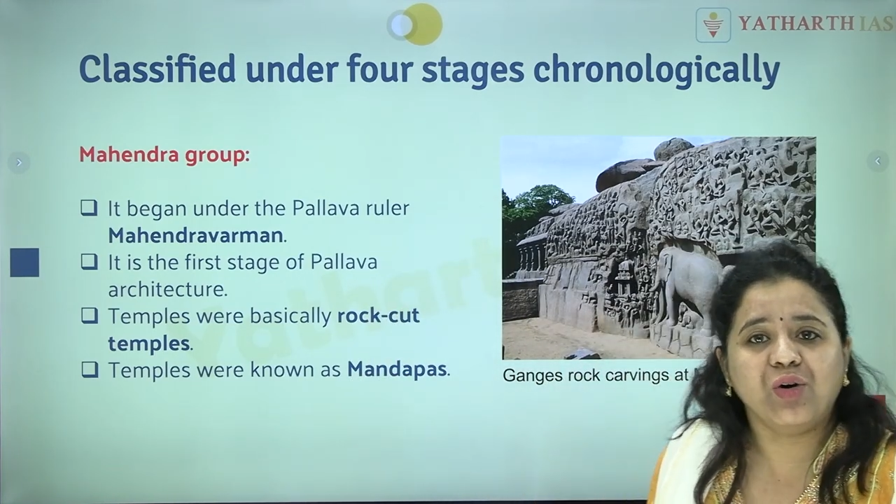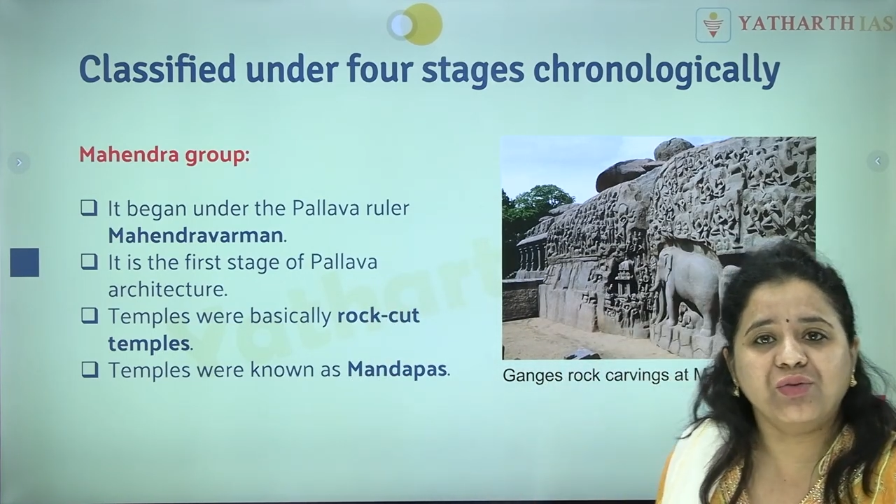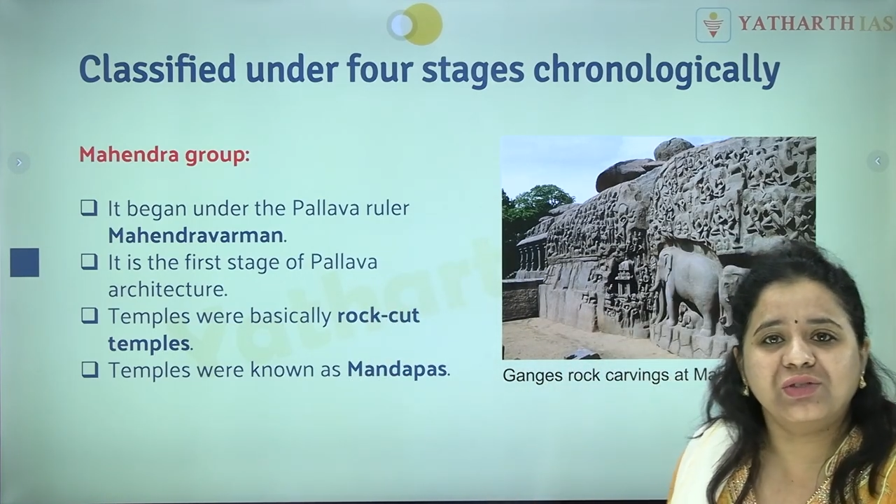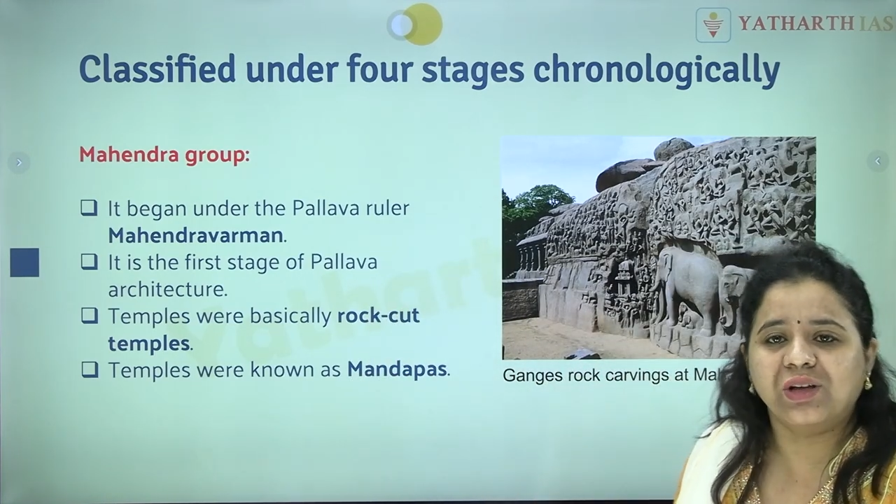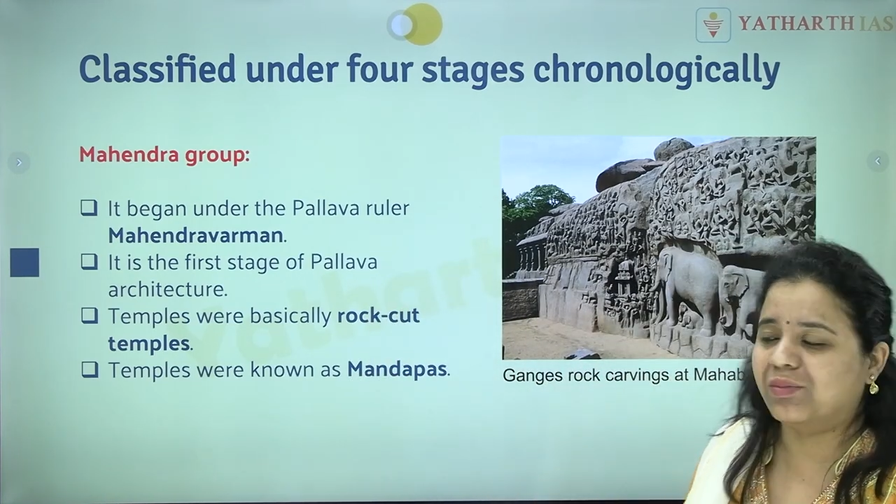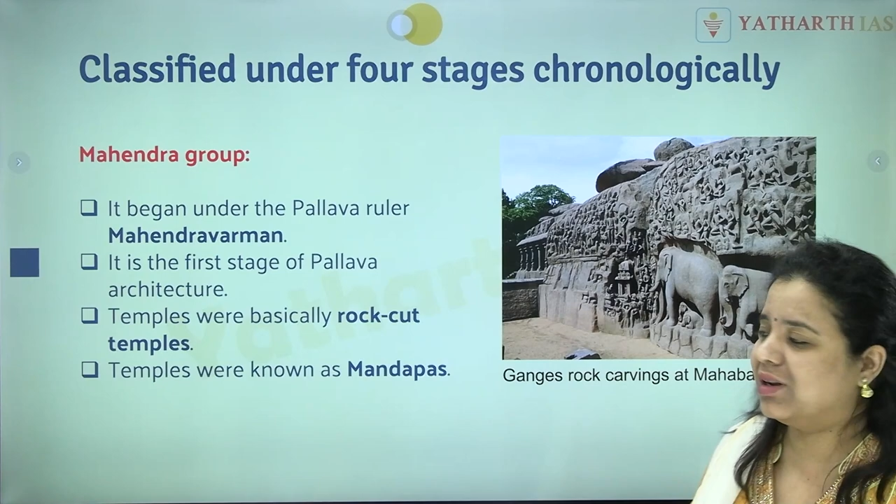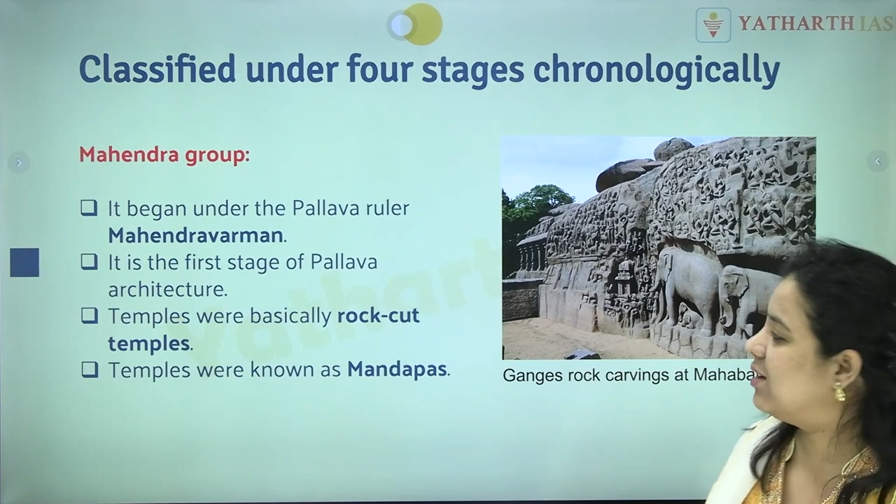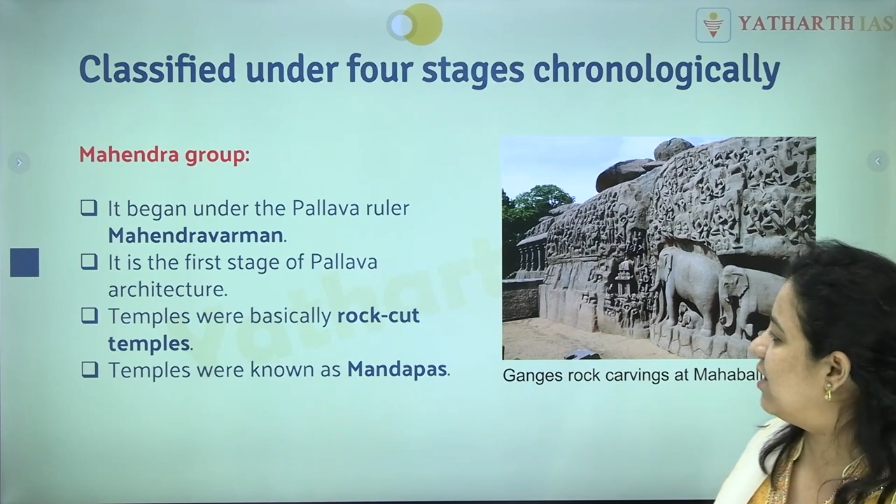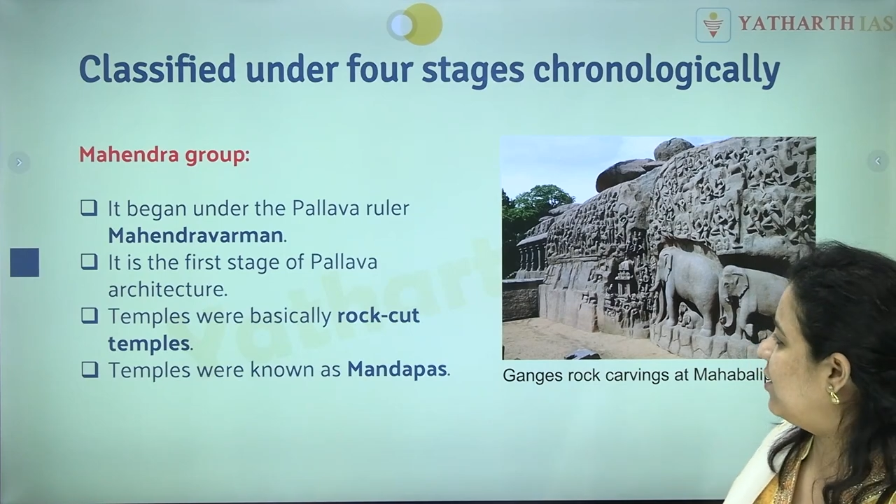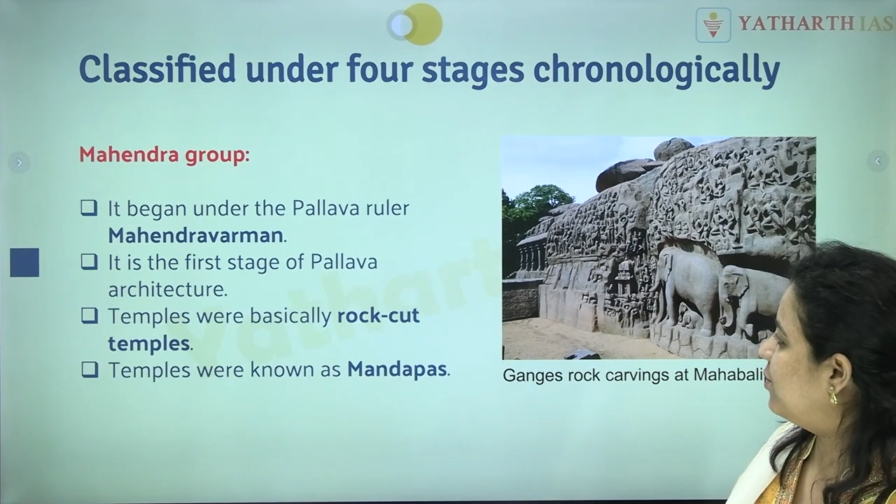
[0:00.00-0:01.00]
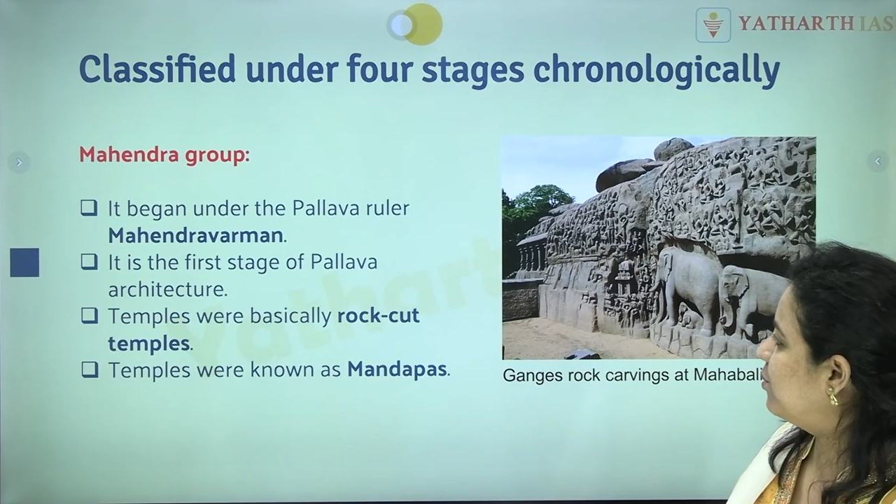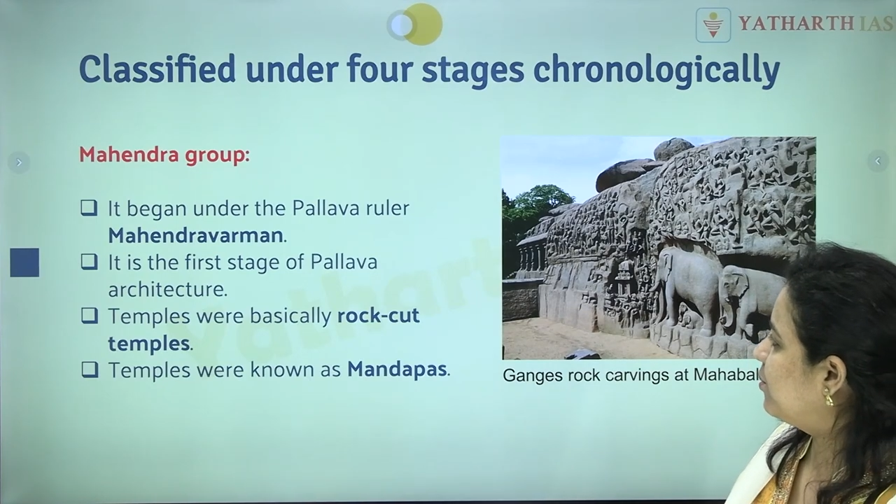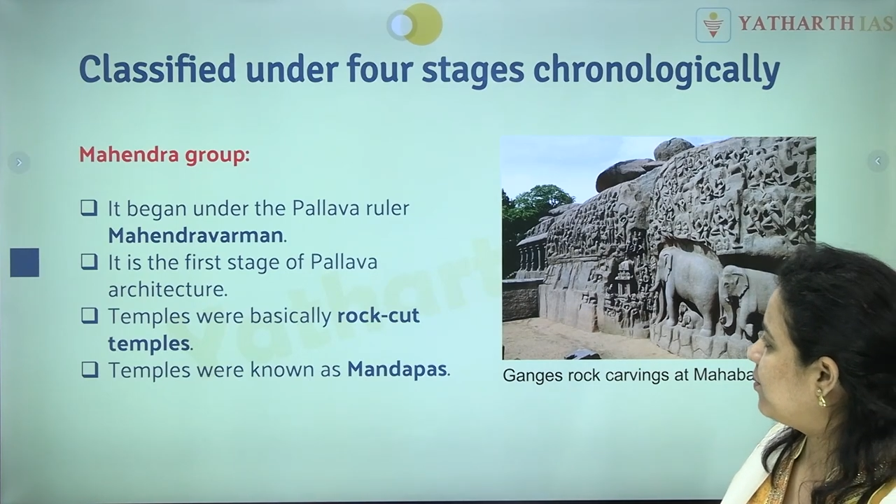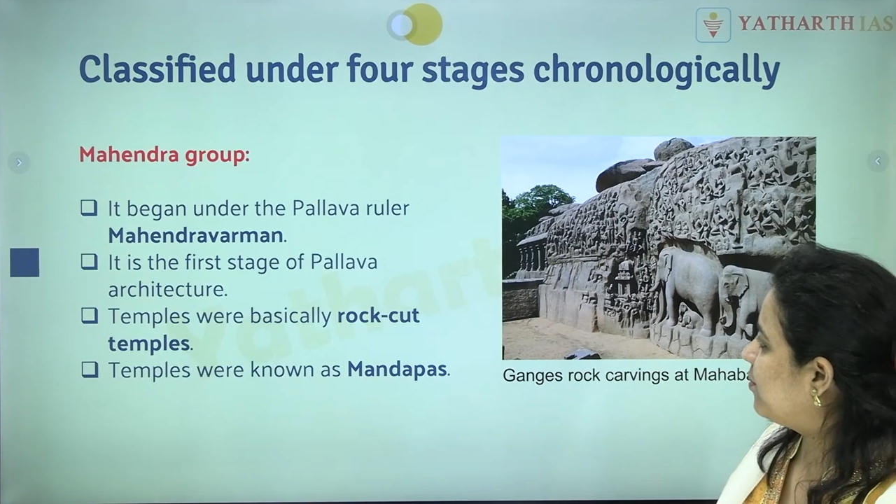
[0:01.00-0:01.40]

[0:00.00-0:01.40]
of Tamil Nadu.